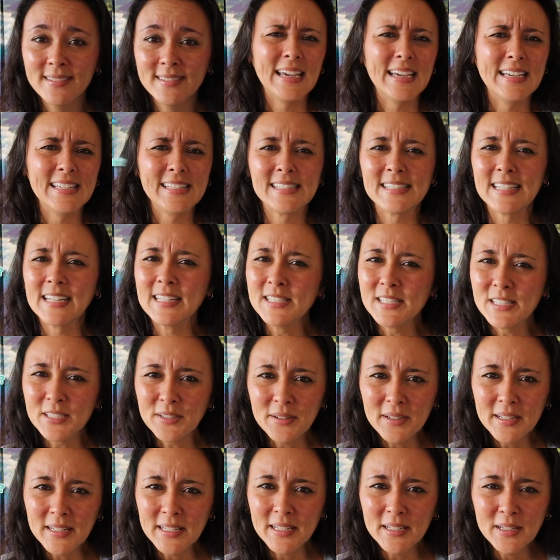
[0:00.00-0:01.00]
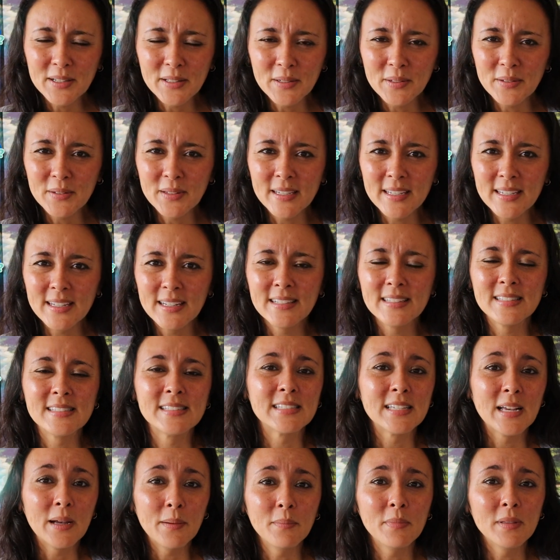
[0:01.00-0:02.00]
Is sunscreen included?
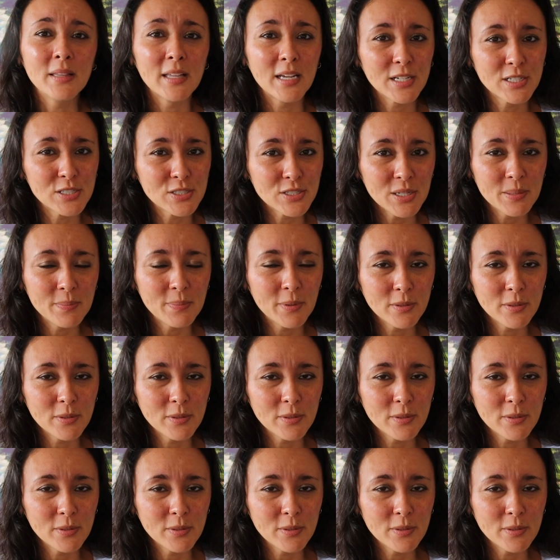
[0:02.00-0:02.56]
Some luxury